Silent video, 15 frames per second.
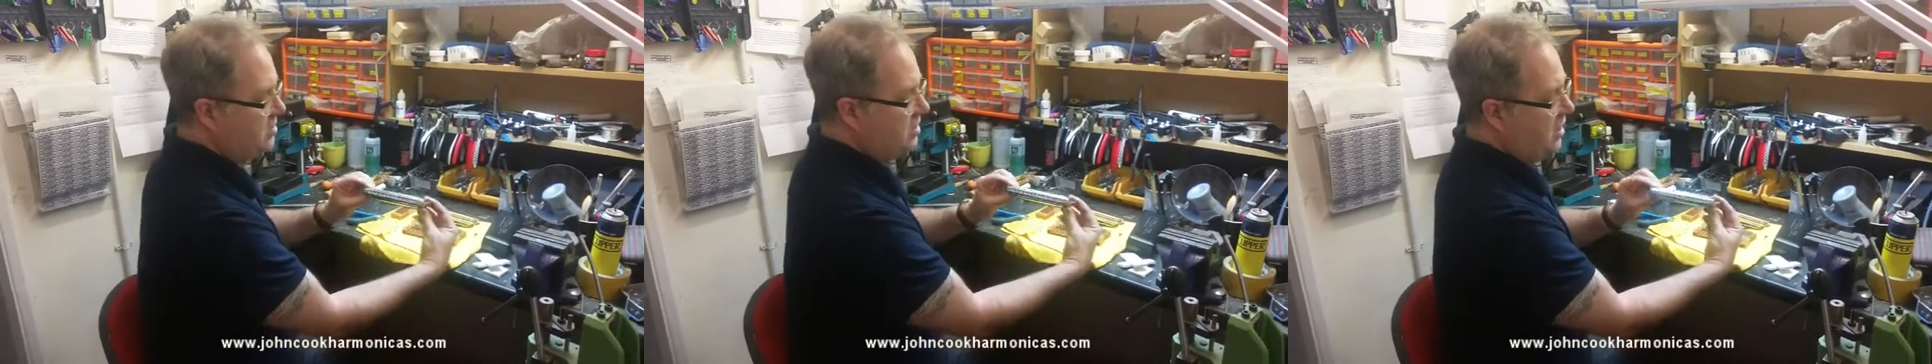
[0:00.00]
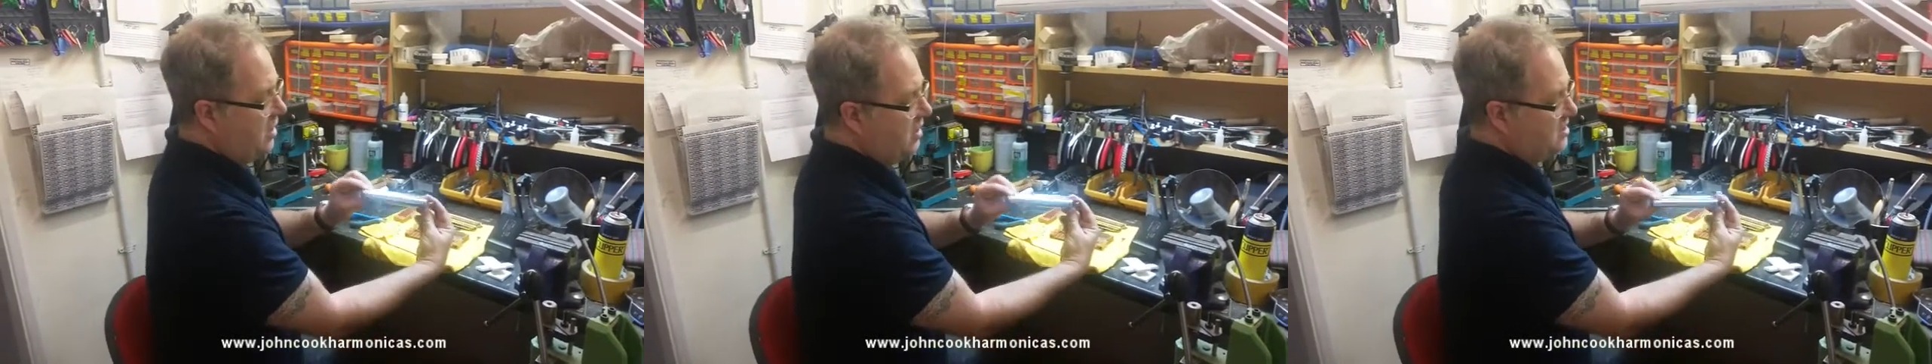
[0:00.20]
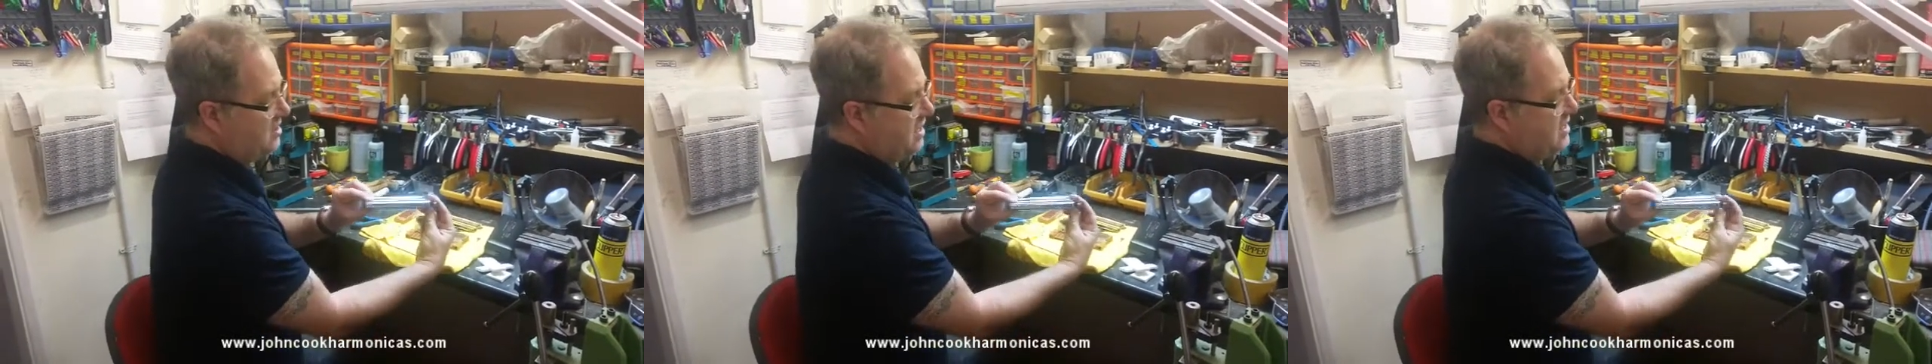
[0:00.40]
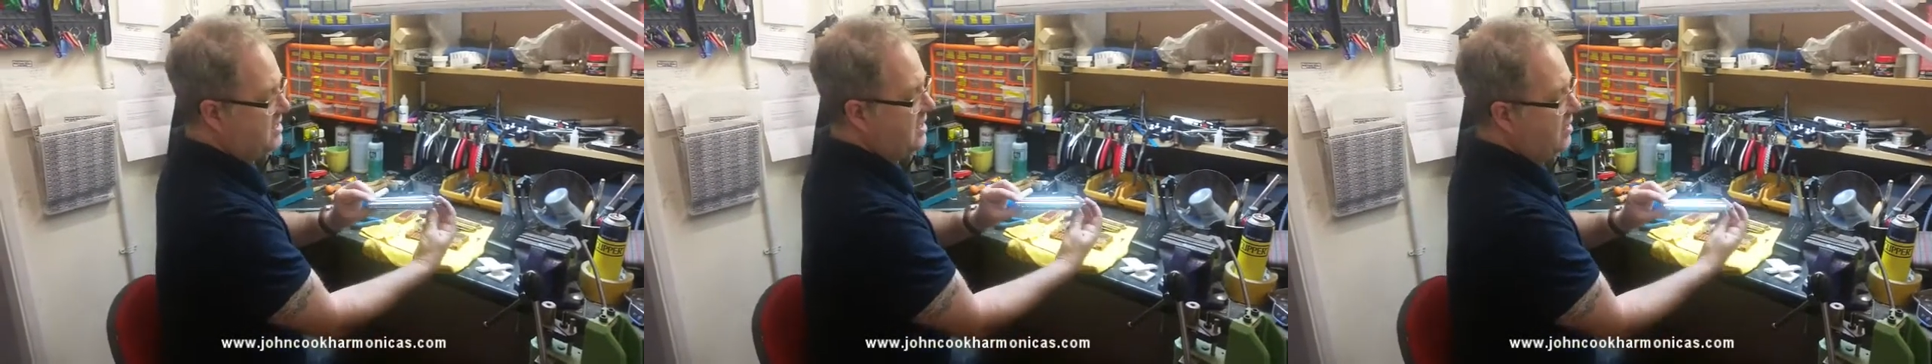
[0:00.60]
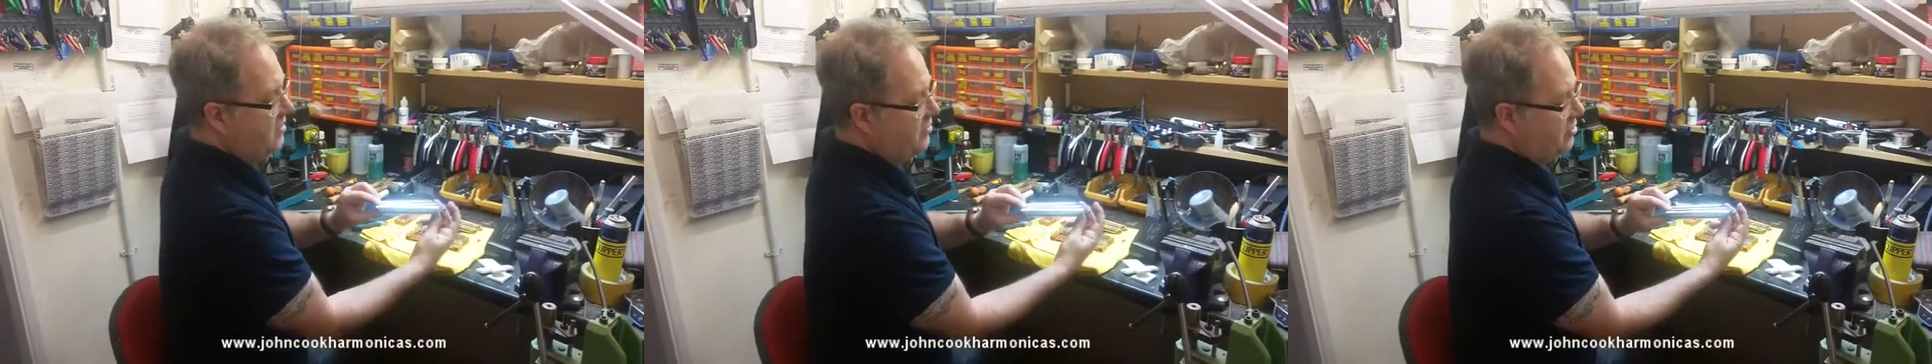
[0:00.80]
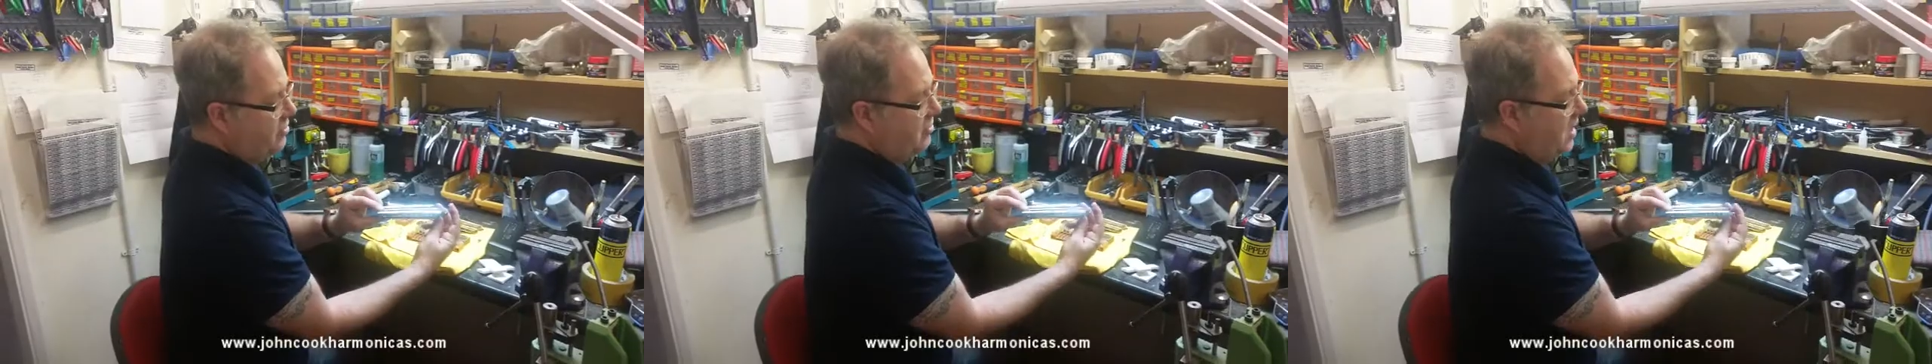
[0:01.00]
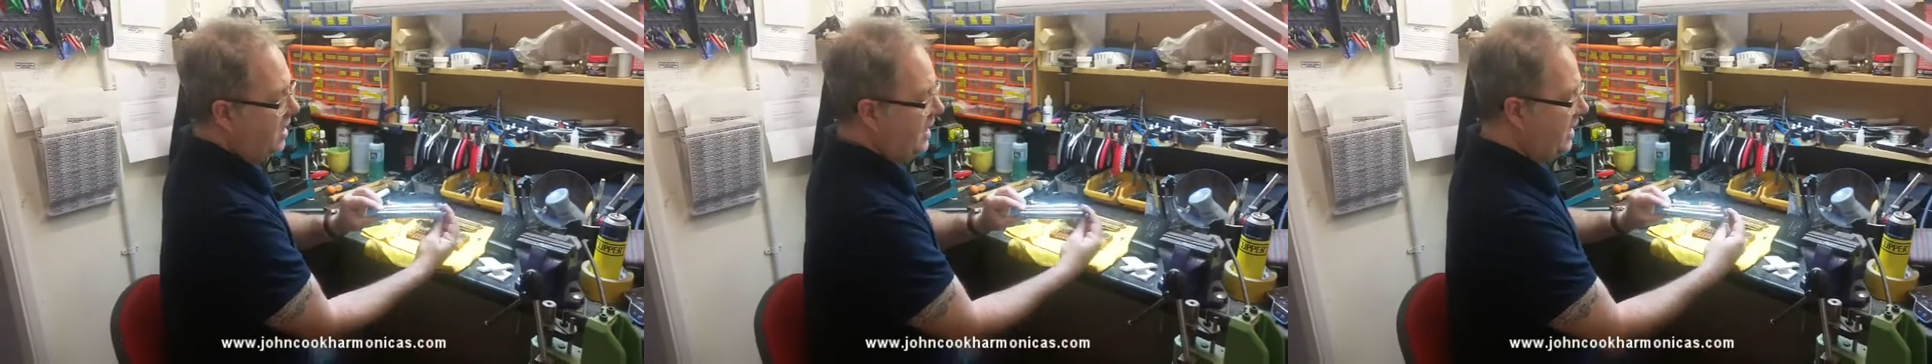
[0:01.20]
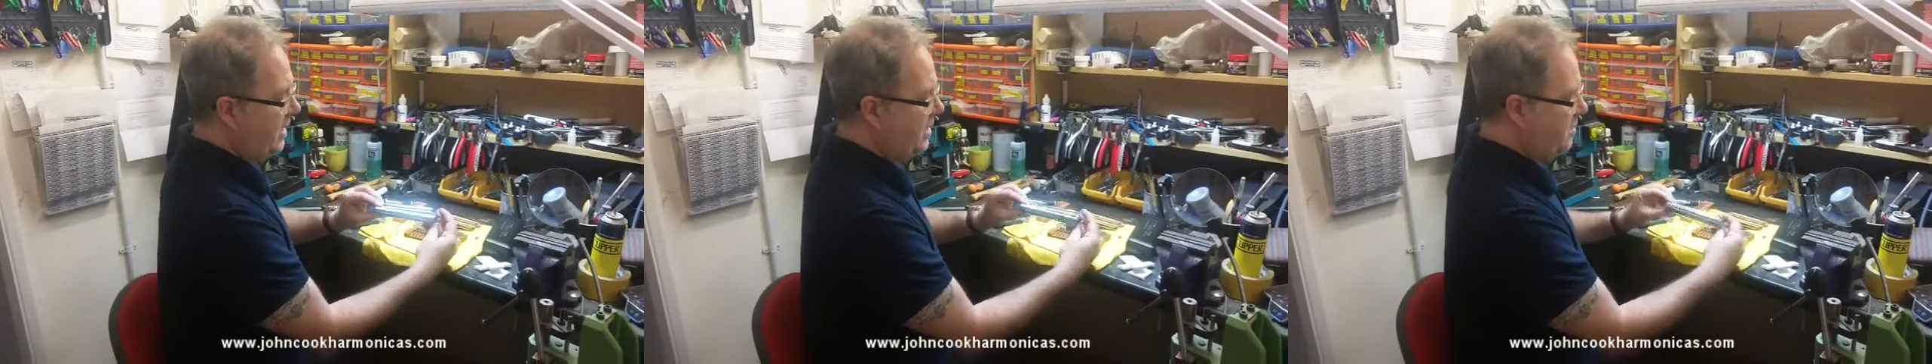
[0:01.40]
um, uh, setup for
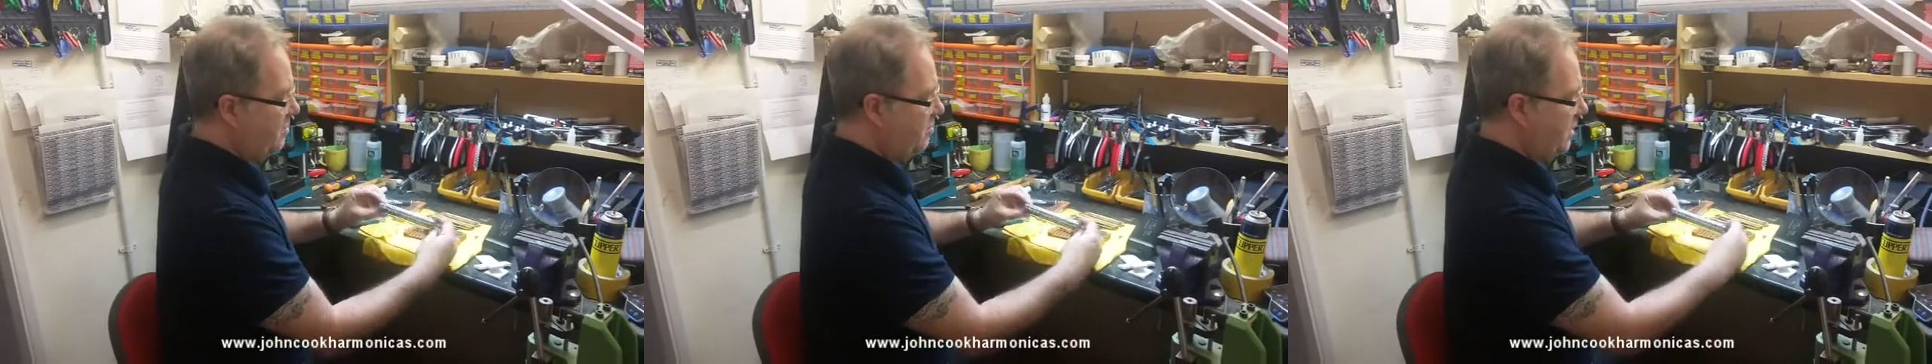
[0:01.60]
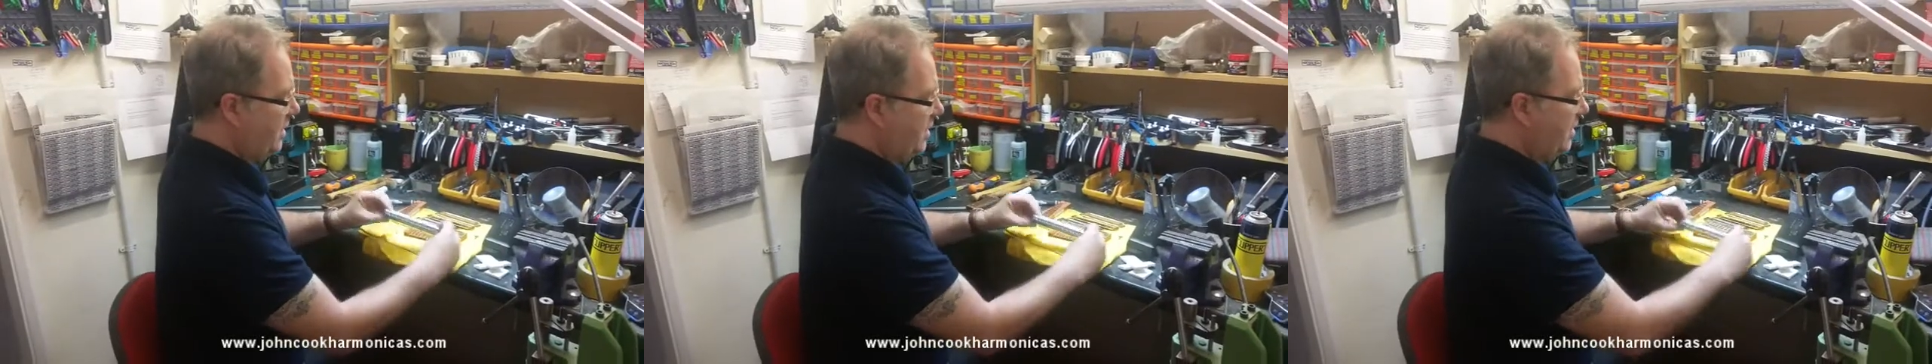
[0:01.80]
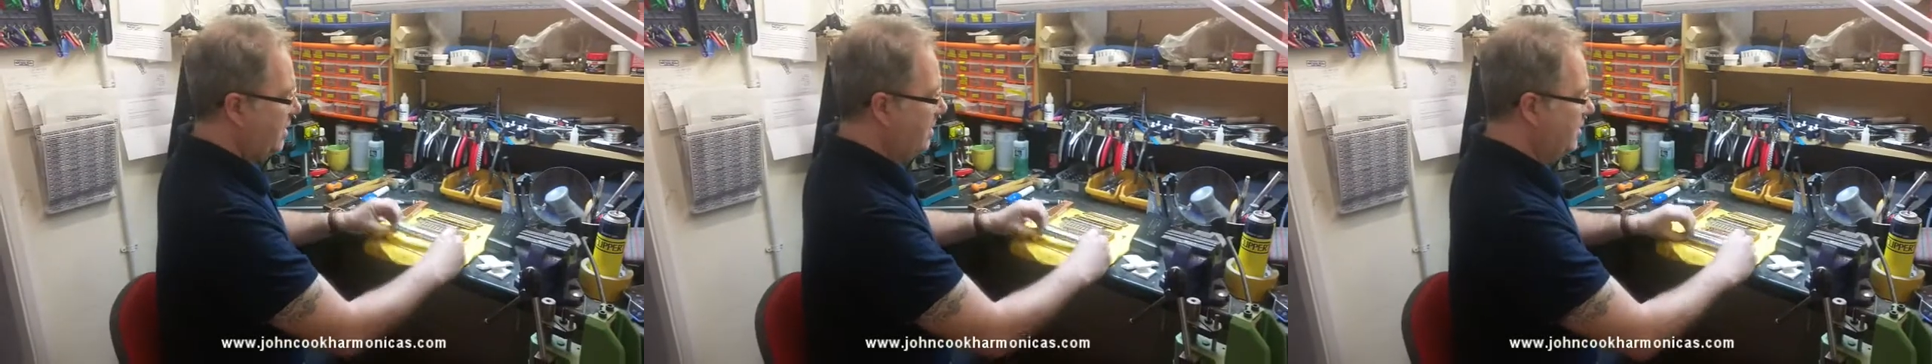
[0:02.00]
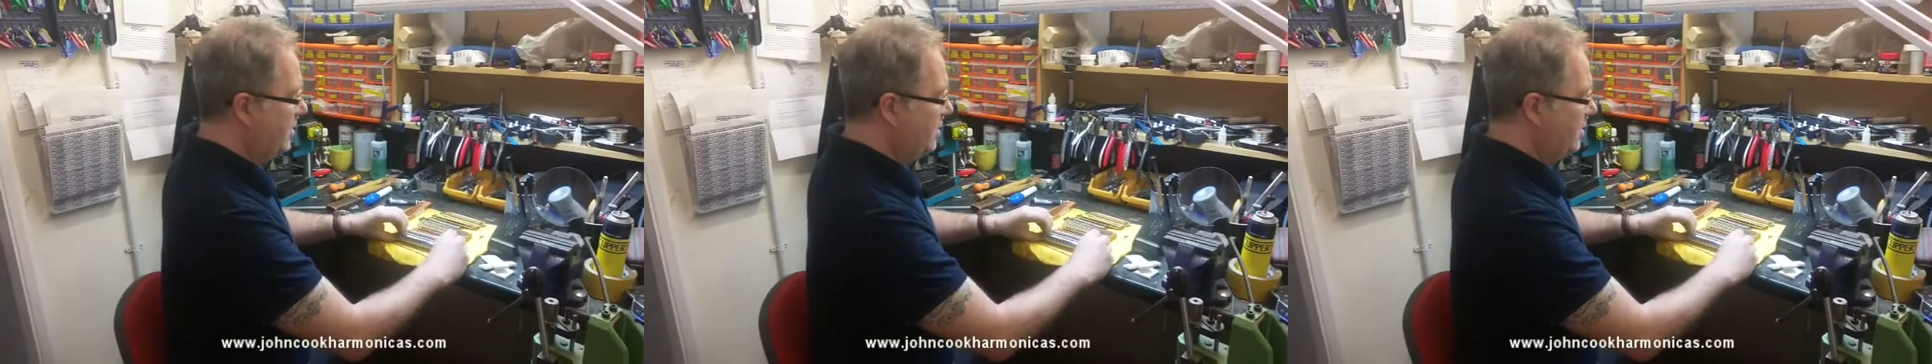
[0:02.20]
right-handed playing,